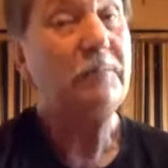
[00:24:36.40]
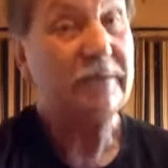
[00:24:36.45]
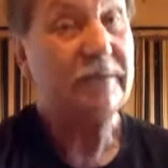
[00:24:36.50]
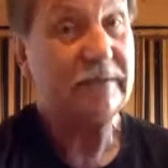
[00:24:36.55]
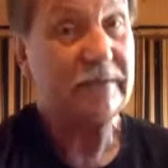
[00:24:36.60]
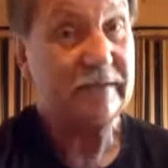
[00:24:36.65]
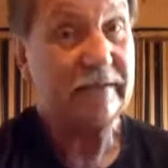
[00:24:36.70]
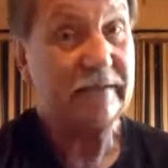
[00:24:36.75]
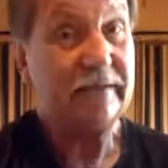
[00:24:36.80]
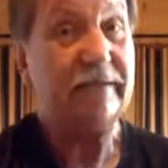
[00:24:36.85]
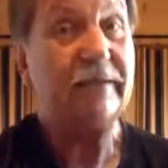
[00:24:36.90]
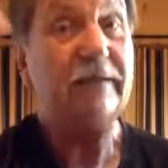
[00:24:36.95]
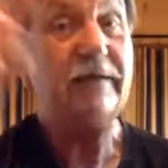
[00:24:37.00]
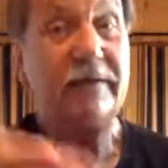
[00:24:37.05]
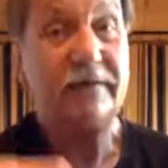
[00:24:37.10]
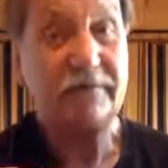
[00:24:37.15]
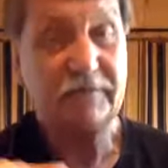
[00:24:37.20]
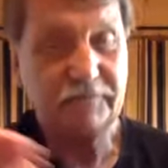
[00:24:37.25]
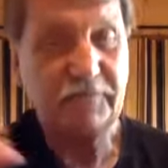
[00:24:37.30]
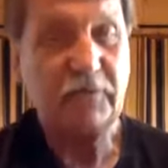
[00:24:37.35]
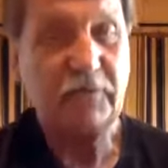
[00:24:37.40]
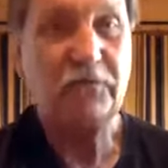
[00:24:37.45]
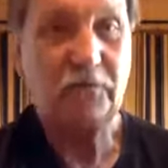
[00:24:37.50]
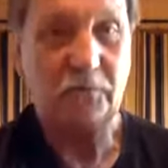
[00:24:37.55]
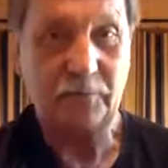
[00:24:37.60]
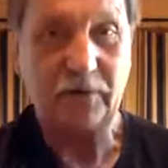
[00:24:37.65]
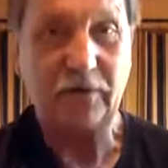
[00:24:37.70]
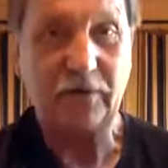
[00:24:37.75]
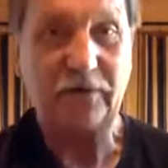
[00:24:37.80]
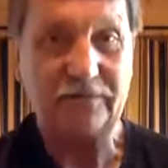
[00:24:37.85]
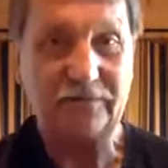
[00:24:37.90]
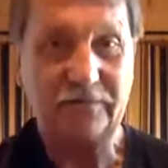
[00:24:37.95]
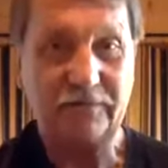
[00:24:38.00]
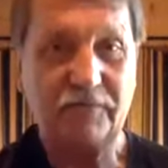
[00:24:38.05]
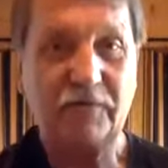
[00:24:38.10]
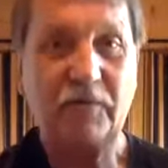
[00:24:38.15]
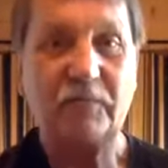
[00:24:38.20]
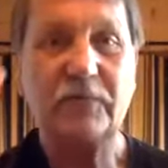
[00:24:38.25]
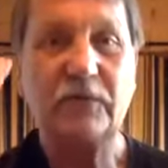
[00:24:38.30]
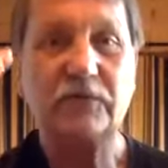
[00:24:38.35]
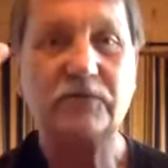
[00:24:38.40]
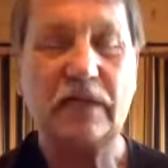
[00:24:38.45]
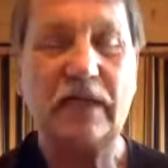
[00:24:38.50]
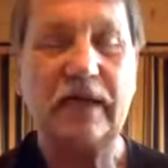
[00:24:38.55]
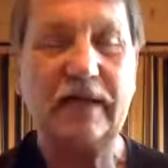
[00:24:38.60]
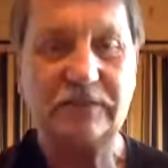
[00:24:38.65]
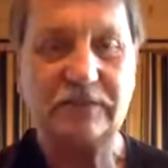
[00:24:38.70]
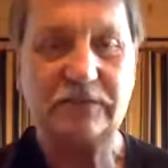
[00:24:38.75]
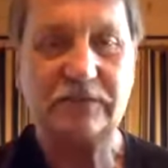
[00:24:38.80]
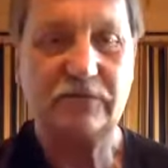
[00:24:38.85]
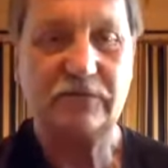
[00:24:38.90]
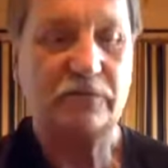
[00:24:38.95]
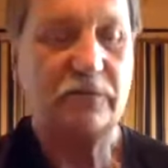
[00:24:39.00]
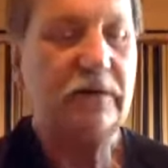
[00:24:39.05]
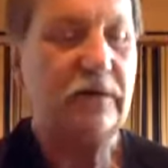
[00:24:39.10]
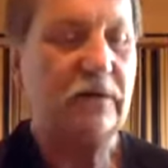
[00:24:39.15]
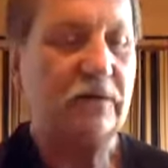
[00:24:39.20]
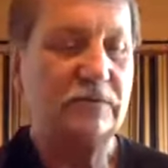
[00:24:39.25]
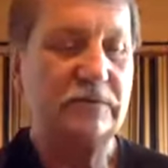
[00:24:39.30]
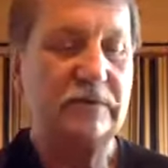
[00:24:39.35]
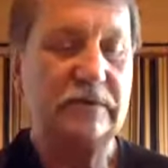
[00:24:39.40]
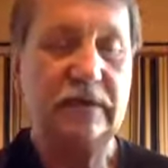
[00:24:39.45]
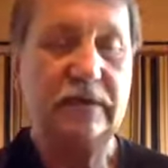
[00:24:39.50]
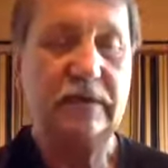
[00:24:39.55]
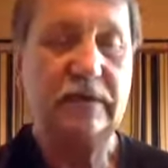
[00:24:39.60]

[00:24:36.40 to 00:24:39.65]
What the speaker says: to D in the vocal part from those last 3 notes.